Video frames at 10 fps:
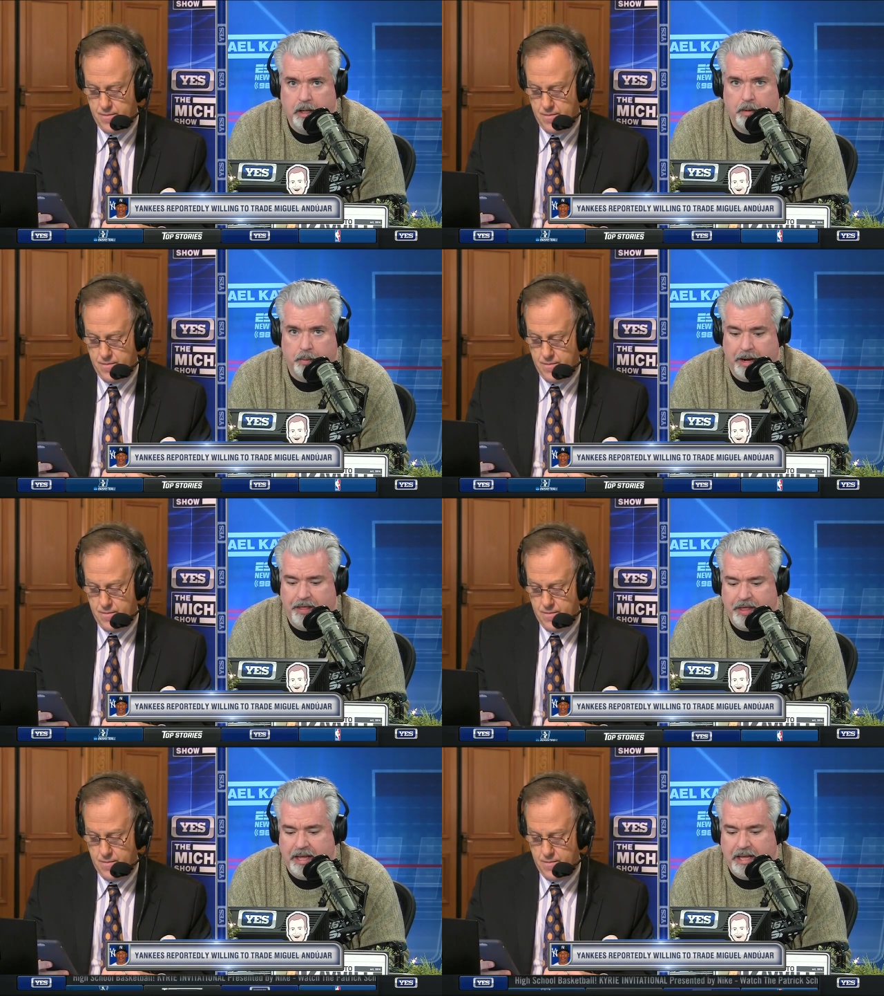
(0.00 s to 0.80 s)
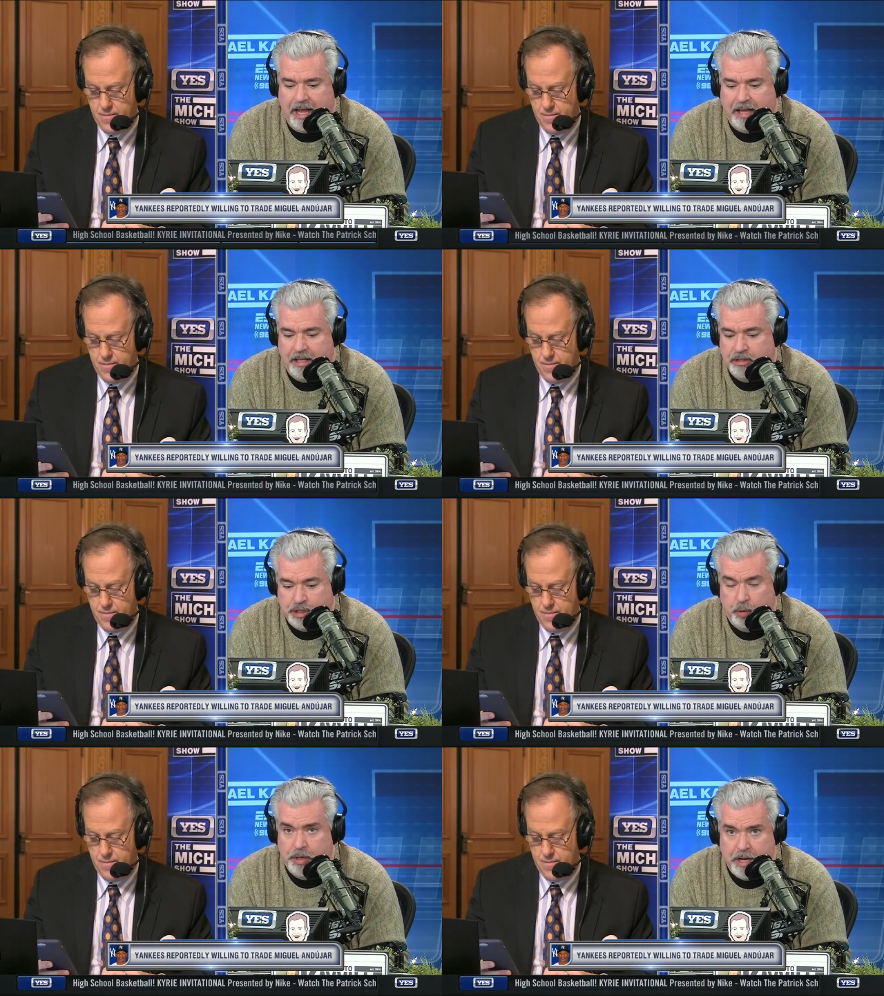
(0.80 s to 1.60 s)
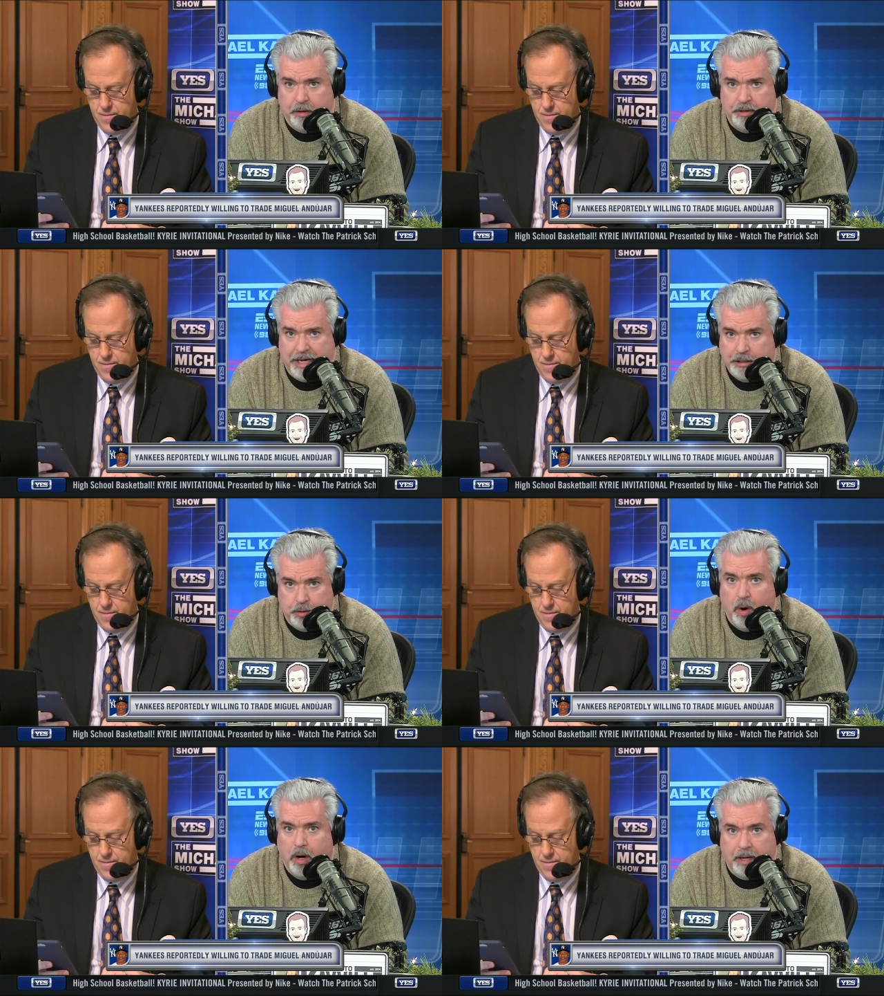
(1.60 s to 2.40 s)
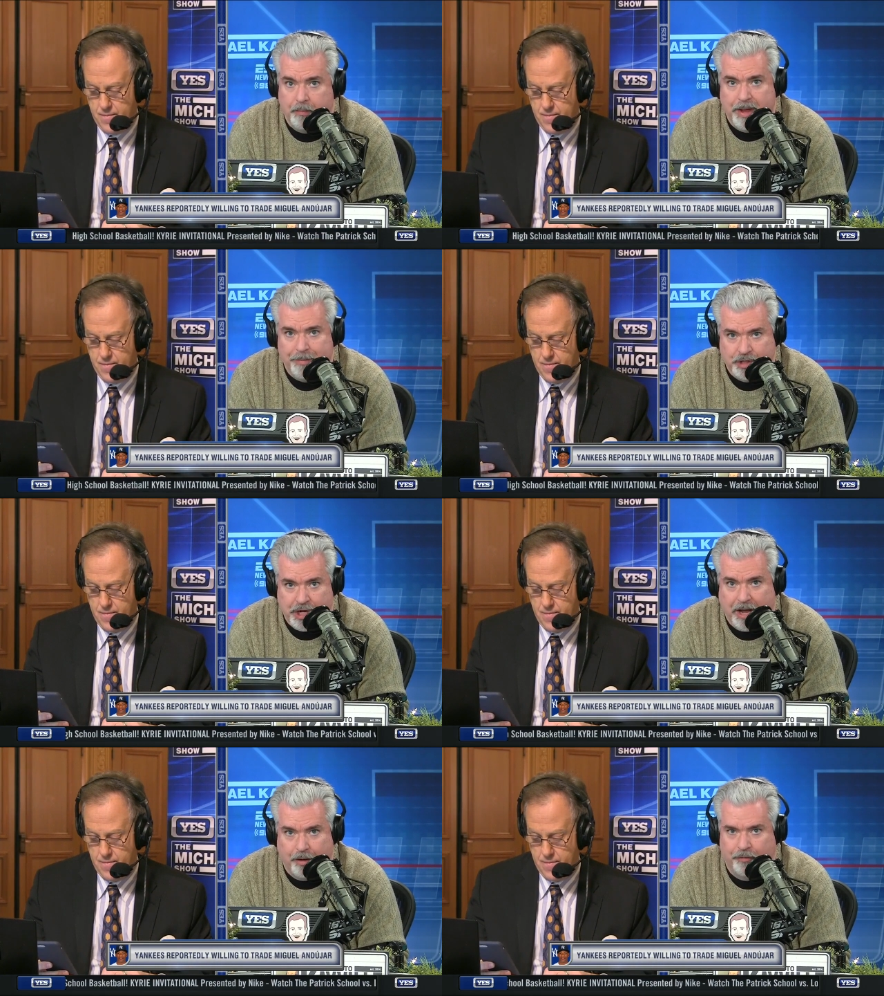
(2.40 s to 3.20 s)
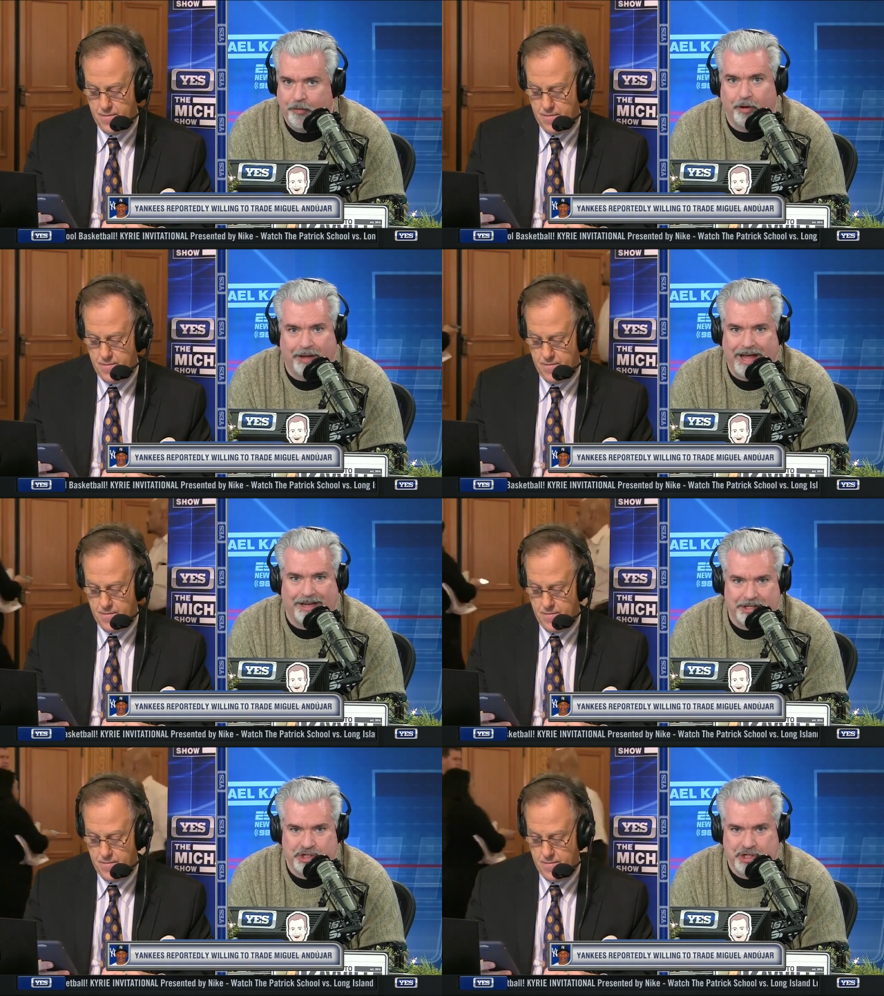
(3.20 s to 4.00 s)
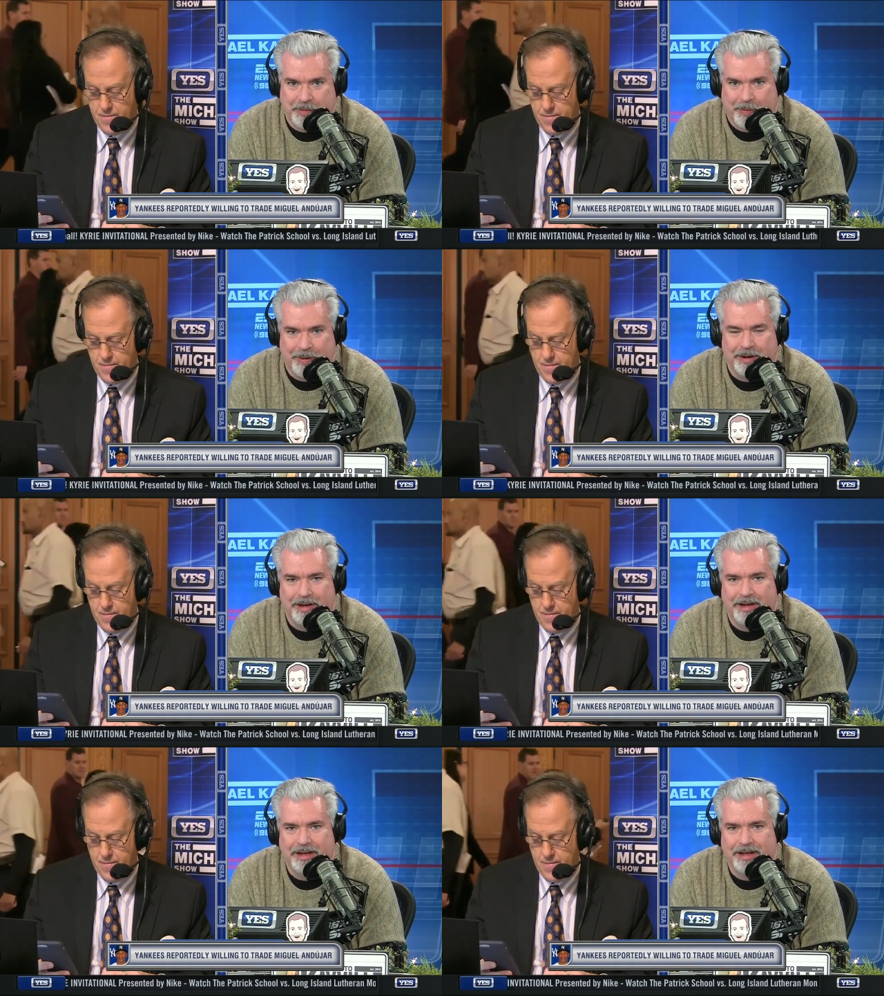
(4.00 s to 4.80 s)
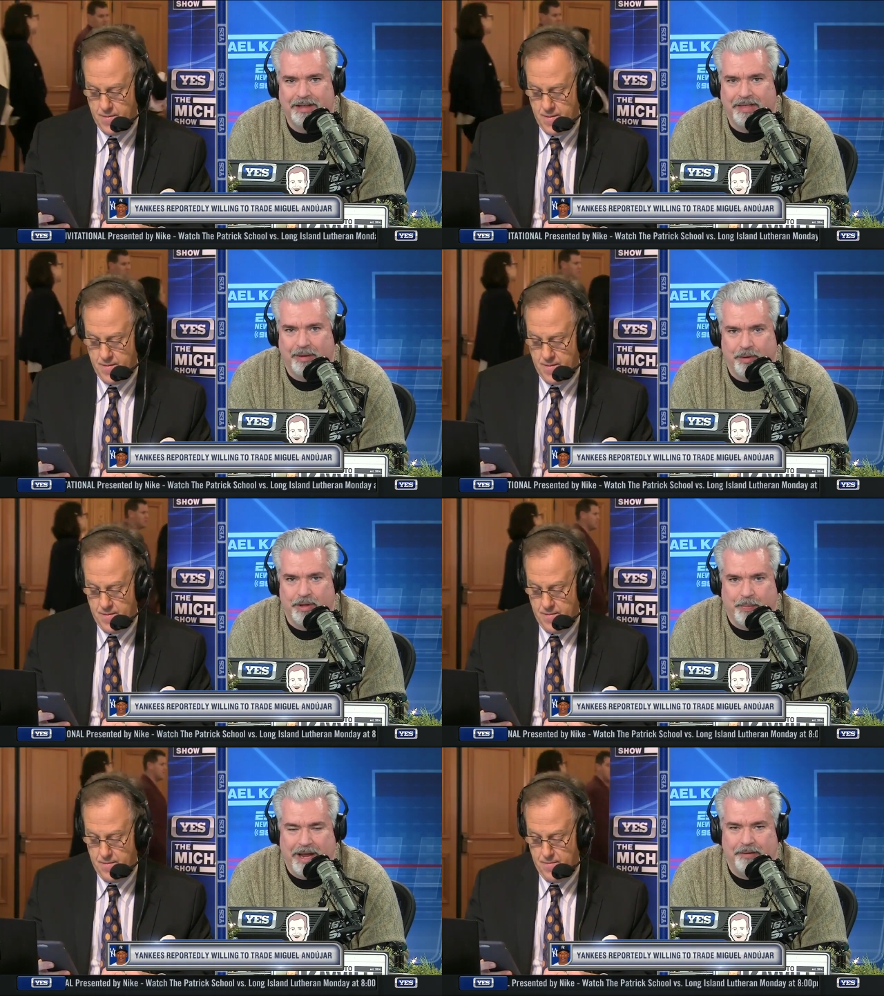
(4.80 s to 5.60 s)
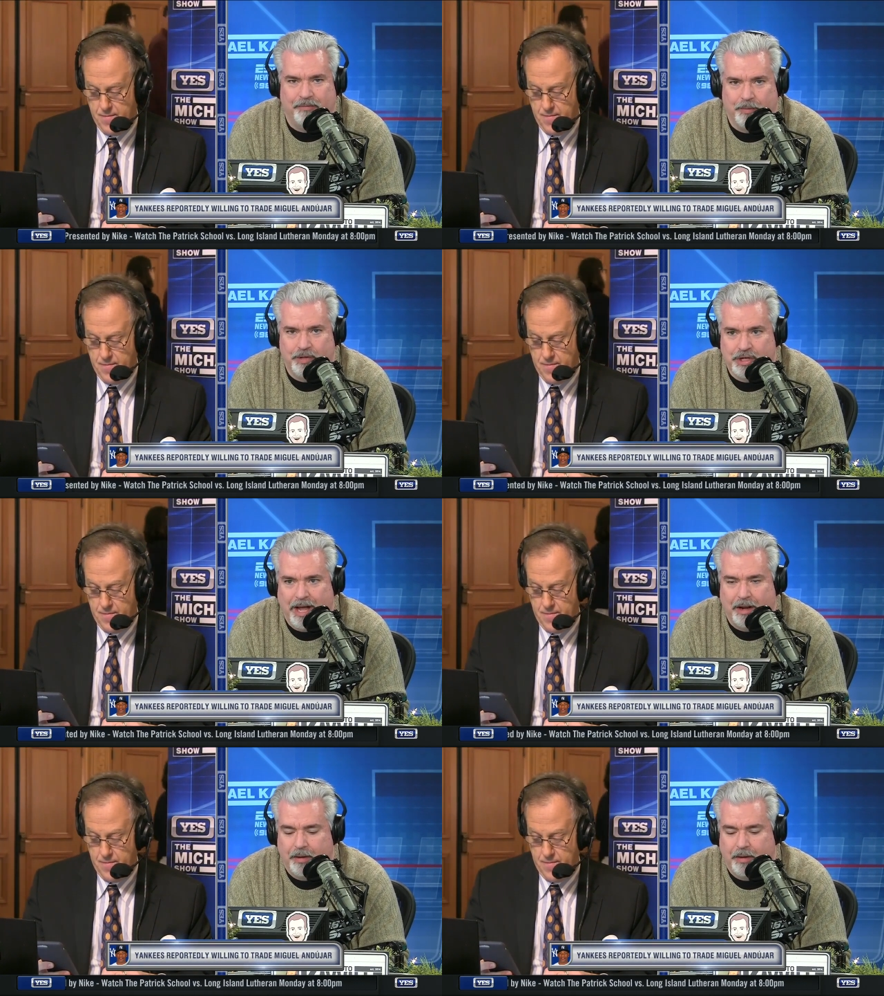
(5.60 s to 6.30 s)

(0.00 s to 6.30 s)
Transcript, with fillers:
Speaker 1: But I think in two years, Andujar can be Machado for a lot less cheaper than what you paid for Machado.